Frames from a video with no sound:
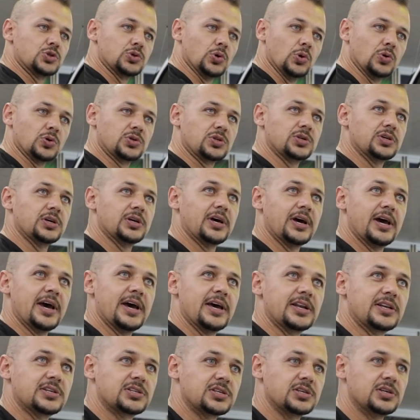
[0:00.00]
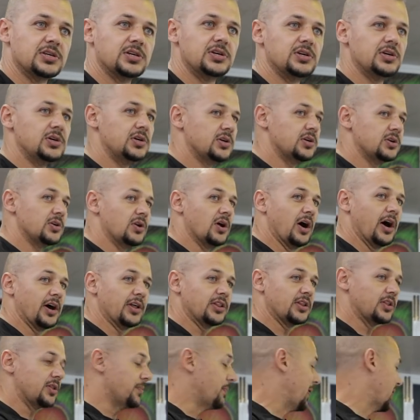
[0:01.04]
short at
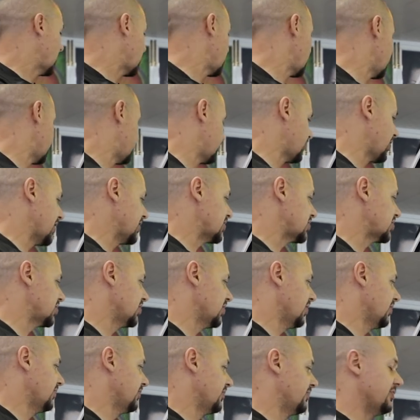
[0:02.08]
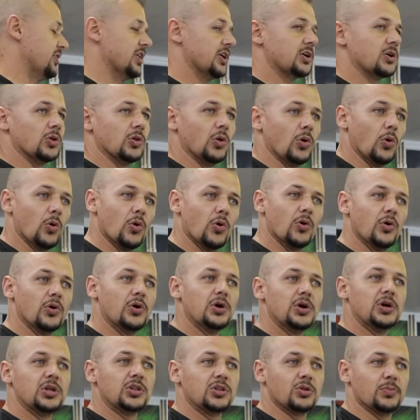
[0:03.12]
either the back or the front of the vehicle, or
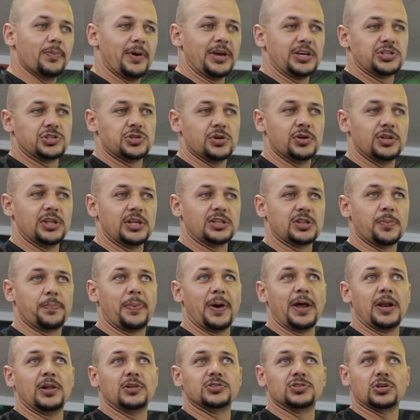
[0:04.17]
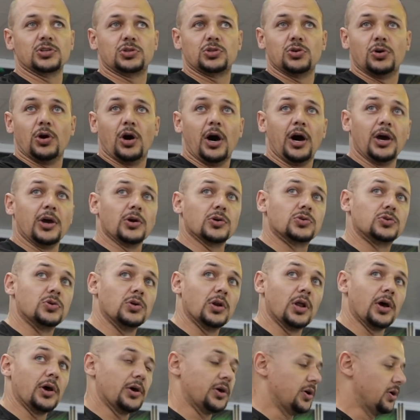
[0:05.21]
to make sure that the panels are too high or too
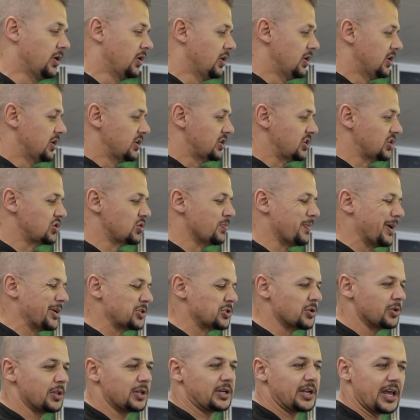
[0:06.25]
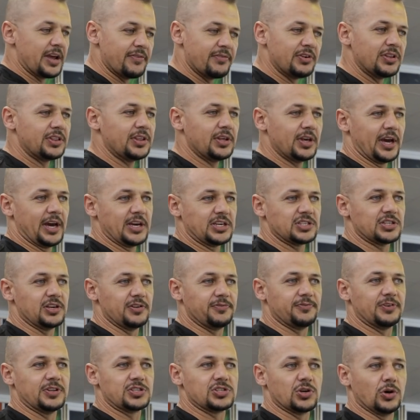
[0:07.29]
low. Just to make sure that everything actually
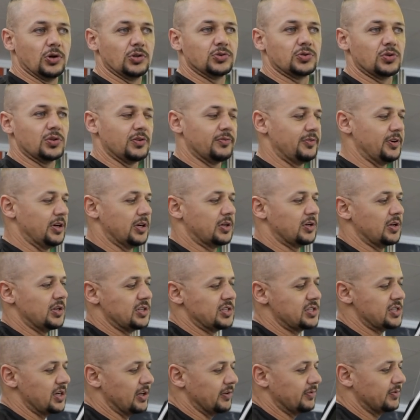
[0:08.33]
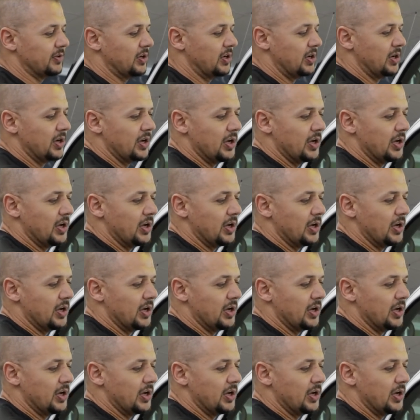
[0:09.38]
fits onto the vehicle itself.